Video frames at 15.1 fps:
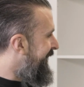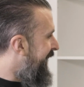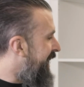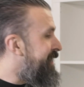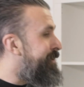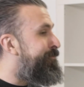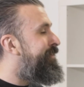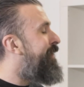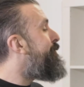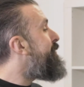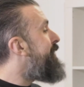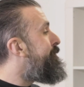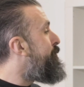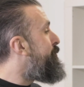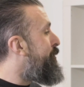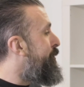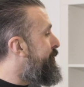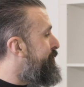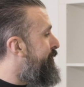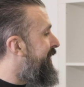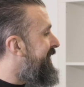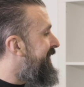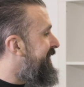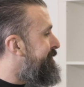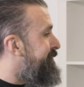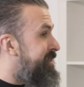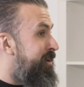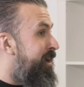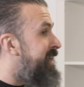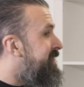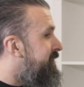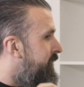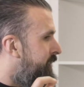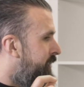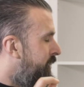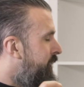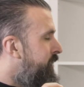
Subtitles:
and you've felt they've all gone great, and you've started